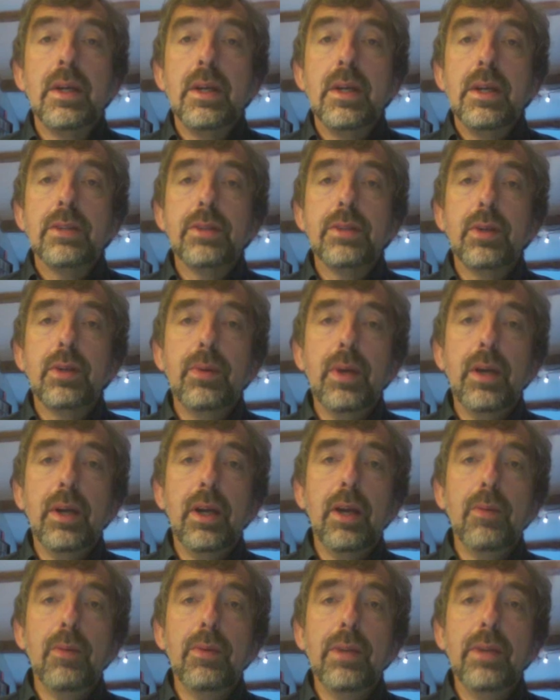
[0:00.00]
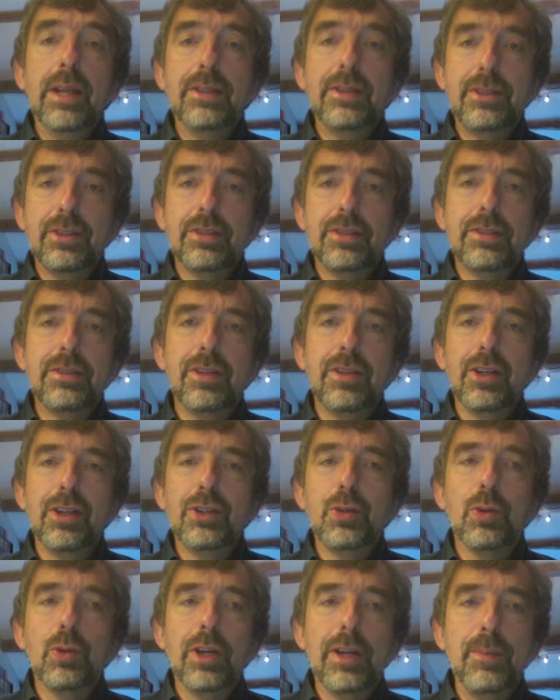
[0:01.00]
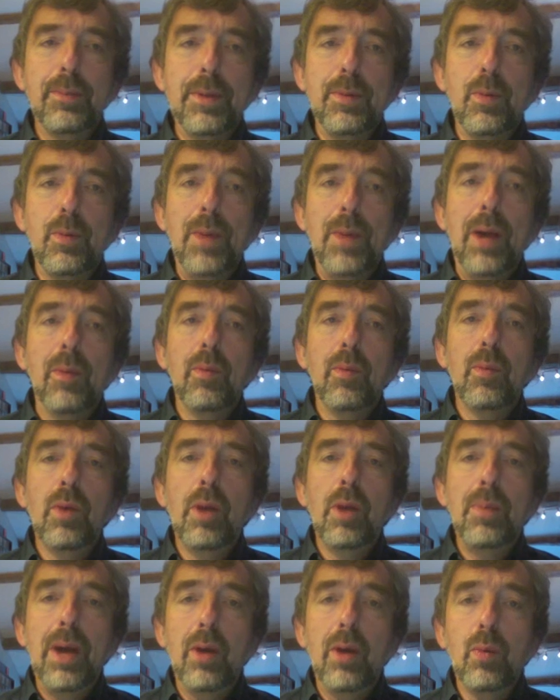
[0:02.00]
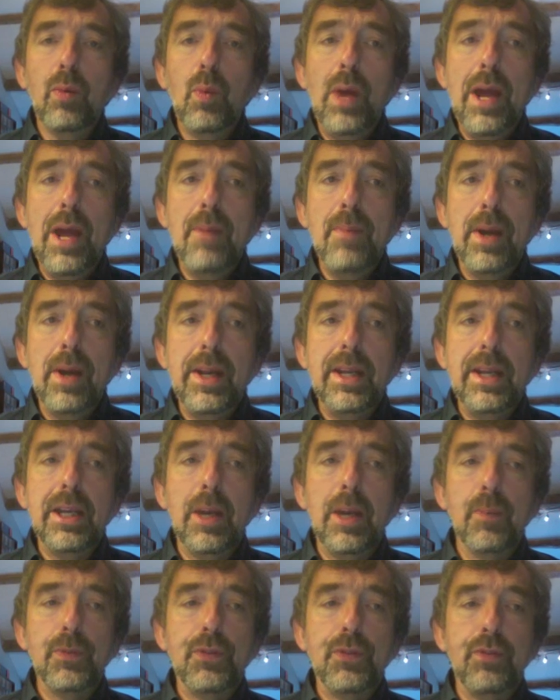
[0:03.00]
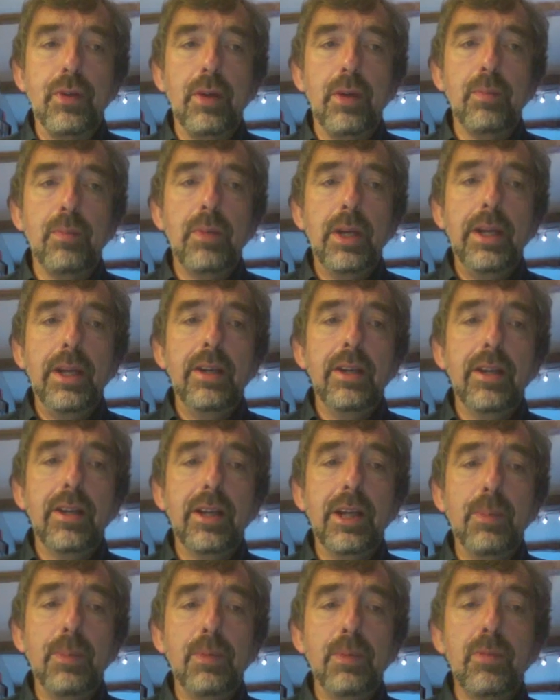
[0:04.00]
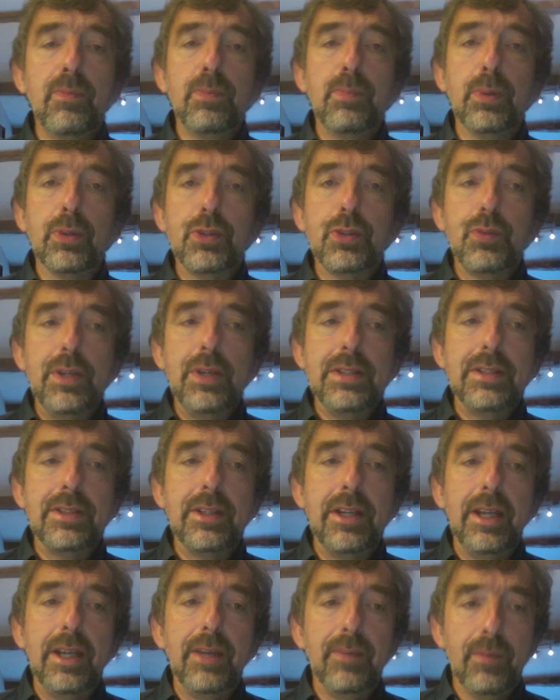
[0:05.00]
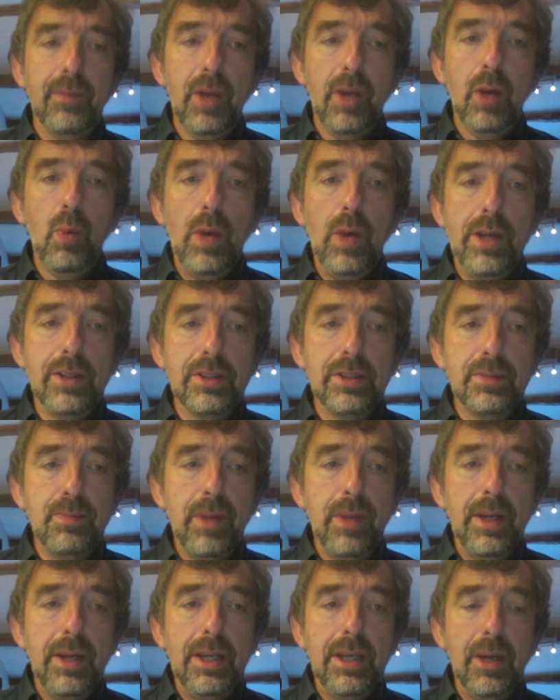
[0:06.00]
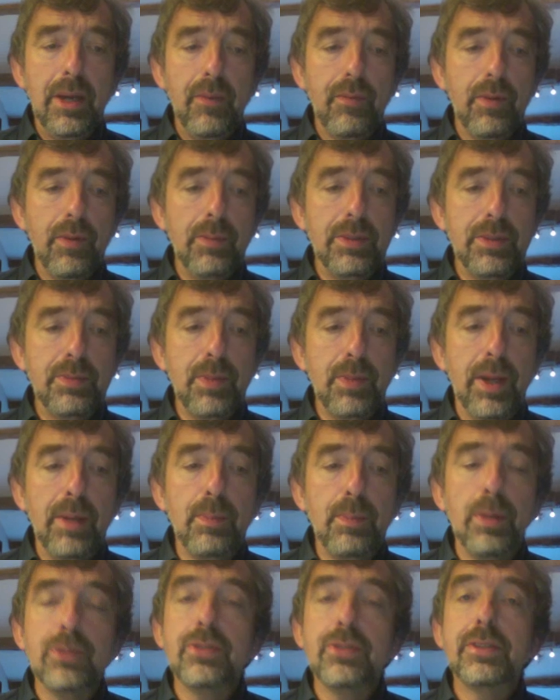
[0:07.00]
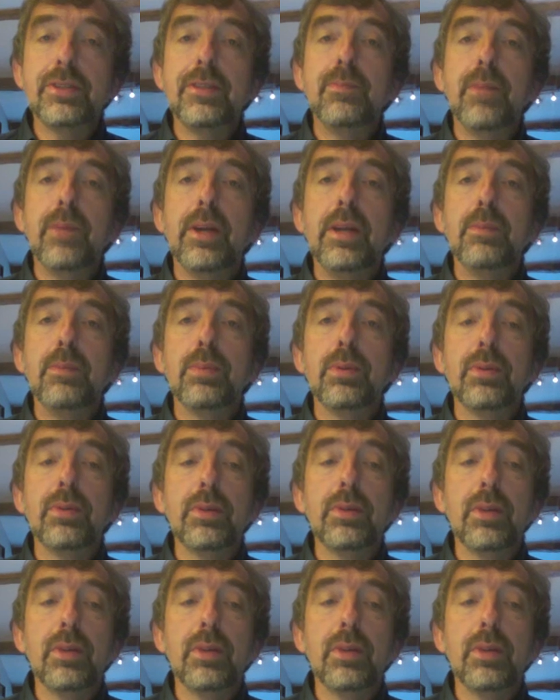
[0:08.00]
So let's just talk a little bit about where money comes from. In a couple of books recently, Where Does Money Come From? It's by the Positive Money book